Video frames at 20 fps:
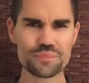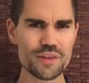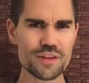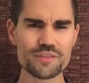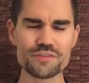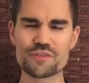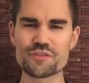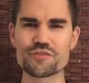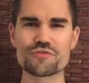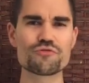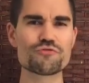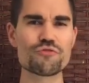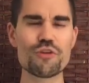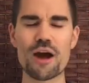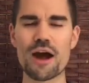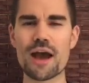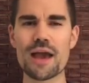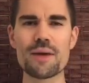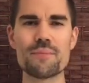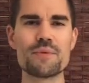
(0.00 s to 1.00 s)

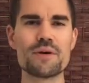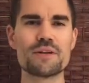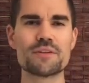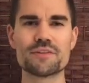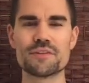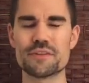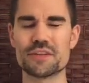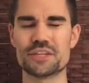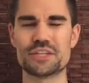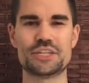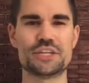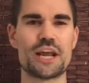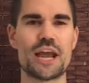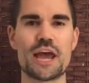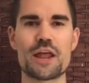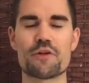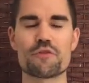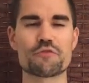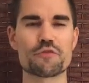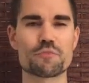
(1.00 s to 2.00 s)
Subscribe to the
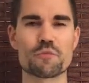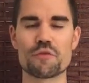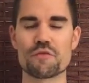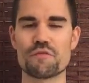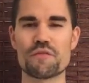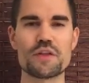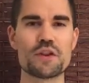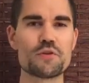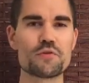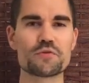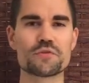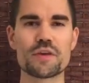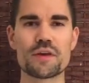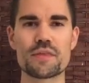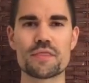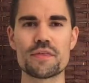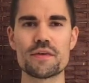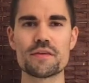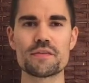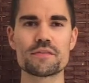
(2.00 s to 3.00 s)
channel for more videos
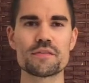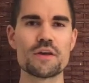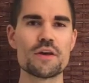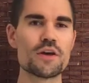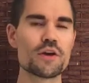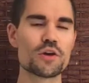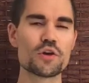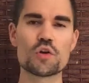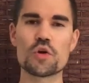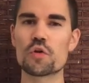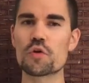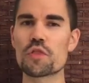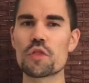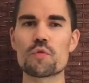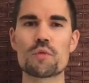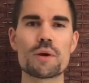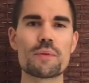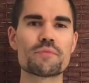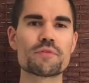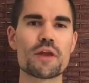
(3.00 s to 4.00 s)
like this. Go to the
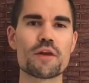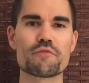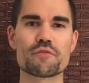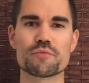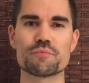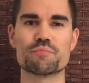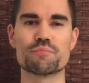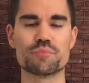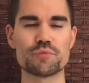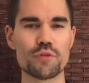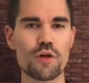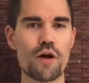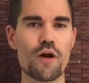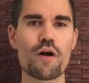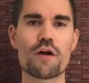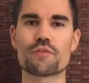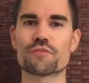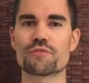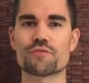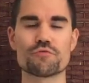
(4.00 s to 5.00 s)
website for
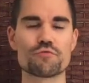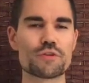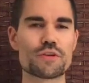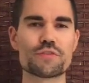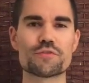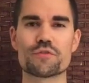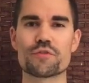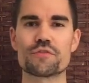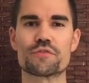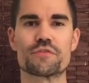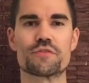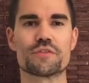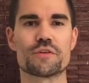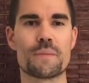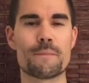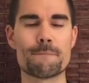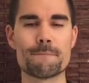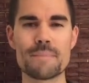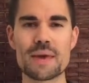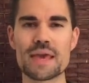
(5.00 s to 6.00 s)
blogs and resources and
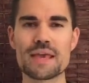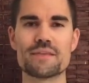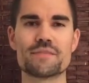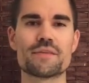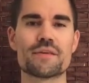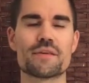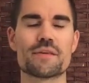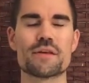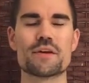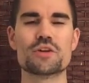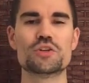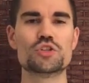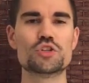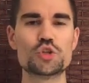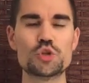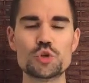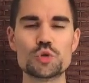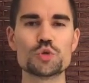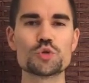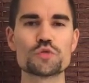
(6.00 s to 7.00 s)
amazing
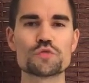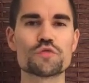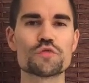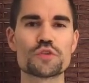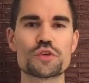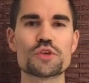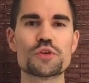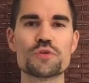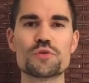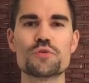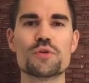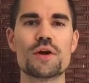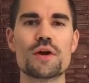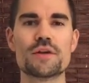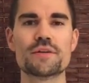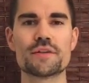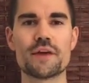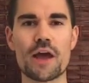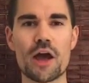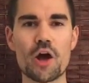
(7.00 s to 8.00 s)
tools for you
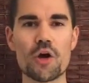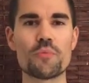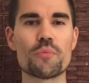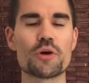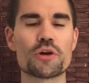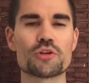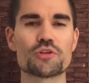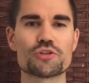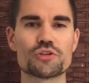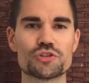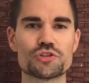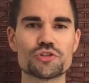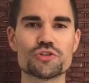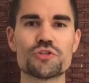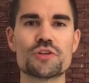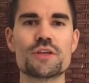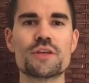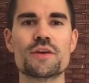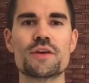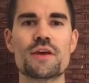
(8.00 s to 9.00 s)
to help on your
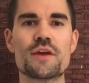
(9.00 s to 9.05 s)
journey.